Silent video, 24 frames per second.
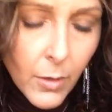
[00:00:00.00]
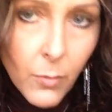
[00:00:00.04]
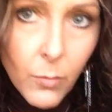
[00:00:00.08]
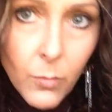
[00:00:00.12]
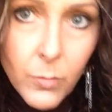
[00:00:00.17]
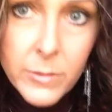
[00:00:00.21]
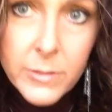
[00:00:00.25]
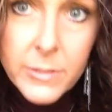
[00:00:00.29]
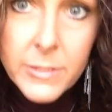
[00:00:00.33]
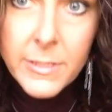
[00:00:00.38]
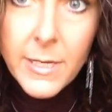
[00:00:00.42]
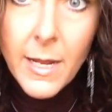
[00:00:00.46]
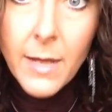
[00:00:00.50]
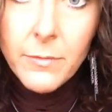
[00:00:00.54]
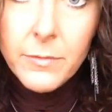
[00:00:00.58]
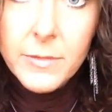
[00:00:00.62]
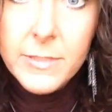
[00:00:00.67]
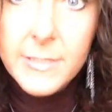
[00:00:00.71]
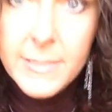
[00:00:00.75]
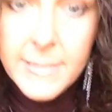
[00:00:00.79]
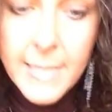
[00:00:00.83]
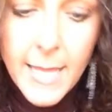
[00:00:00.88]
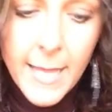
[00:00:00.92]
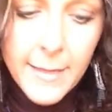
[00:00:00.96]
one stalk
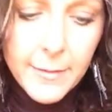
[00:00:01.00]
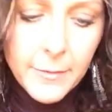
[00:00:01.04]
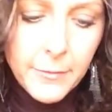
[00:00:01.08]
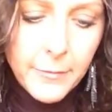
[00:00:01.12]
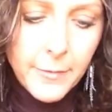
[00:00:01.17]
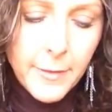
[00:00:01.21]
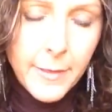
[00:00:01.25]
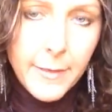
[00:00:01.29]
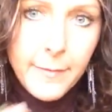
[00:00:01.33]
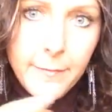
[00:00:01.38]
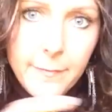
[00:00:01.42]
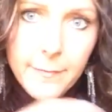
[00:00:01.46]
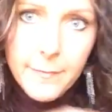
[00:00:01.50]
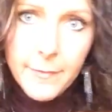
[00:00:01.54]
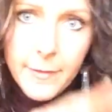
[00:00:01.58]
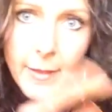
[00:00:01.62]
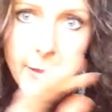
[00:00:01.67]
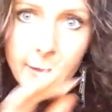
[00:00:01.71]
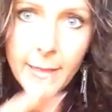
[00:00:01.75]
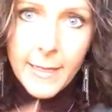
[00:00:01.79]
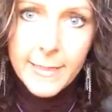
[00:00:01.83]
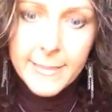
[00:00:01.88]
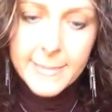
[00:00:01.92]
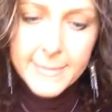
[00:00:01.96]
celery. I
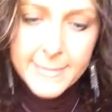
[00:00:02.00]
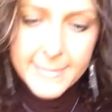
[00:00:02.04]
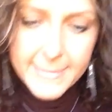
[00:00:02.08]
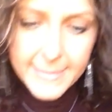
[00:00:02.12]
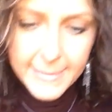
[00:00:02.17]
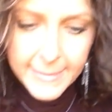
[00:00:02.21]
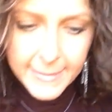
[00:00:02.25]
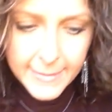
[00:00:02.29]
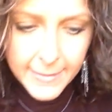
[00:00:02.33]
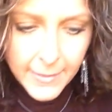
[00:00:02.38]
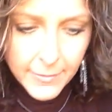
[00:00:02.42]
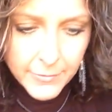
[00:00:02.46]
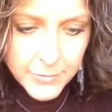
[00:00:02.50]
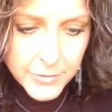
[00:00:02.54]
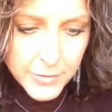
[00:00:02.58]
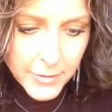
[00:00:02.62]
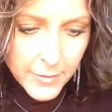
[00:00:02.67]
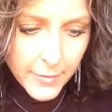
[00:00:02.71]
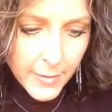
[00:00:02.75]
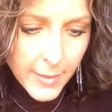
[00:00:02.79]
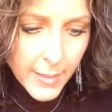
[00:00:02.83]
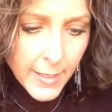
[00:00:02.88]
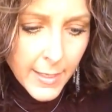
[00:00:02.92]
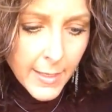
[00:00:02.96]
like to see, don't you?
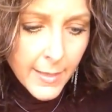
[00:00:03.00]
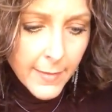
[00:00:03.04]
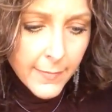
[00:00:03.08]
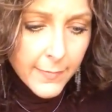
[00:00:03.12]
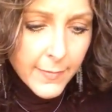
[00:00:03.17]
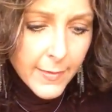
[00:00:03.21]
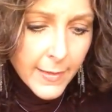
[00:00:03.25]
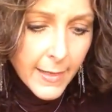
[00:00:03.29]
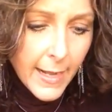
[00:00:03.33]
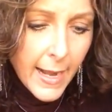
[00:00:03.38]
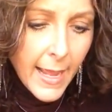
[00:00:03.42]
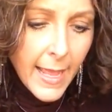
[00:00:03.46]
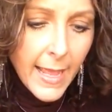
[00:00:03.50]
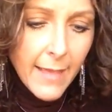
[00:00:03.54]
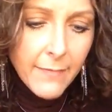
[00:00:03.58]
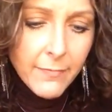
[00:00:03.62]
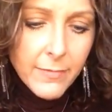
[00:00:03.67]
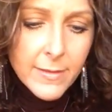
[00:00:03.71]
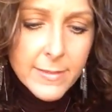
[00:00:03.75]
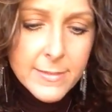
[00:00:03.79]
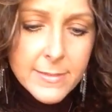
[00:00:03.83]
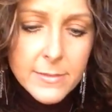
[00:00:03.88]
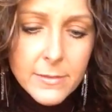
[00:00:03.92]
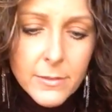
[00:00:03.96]
Then I have
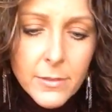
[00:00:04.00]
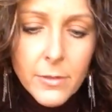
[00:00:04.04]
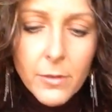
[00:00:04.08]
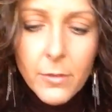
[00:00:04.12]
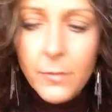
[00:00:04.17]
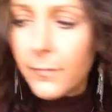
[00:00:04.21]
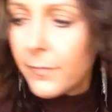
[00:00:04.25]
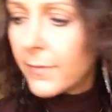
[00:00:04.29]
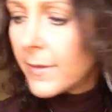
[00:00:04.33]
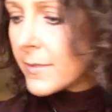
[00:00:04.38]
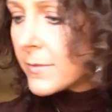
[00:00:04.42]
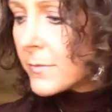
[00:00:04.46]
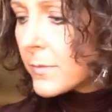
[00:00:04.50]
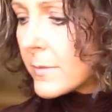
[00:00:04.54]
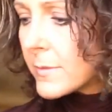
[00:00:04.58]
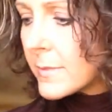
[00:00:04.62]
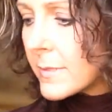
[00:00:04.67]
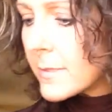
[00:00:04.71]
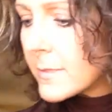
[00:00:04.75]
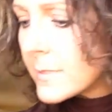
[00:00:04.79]
this little, this was